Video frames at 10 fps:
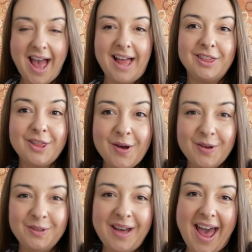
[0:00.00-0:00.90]

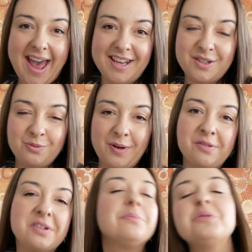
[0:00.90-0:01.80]
Hello and
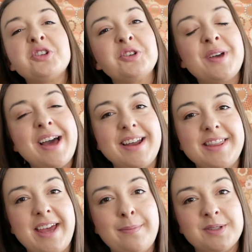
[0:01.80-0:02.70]
welcome to
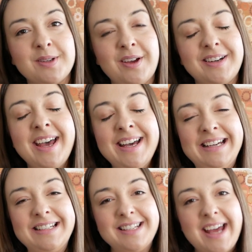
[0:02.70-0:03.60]
another episode.
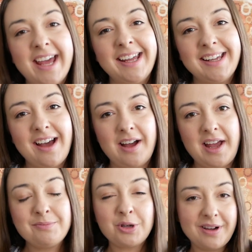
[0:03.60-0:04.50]
Today
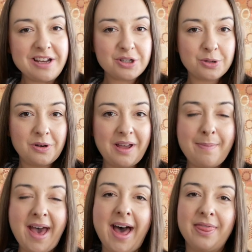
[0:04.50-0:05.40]
I'm going to talk
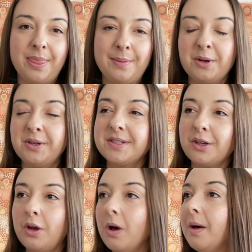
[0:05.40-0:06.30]
about the
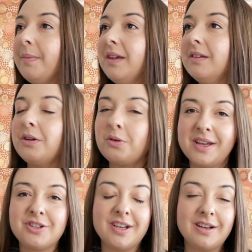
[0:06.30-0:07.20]
most common
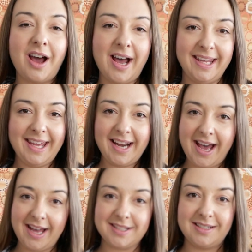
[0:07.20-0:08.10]
question I get
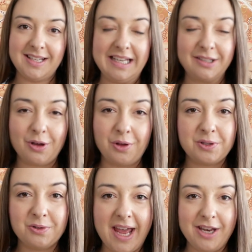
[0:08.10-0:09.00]
asked in
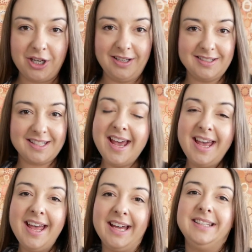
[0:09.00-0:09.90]
consultations,
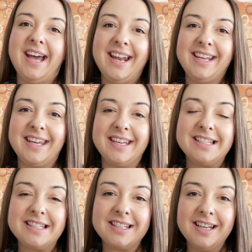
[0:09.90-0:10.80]
and that
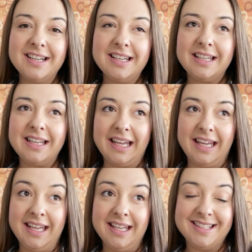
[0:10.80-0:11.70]
is
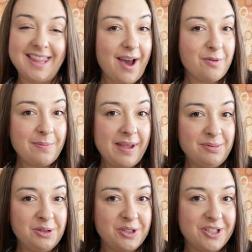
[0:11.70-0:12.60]
that what
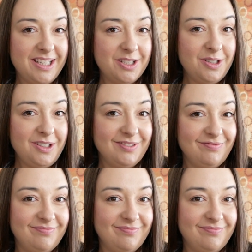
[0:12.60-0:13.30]
people usually do?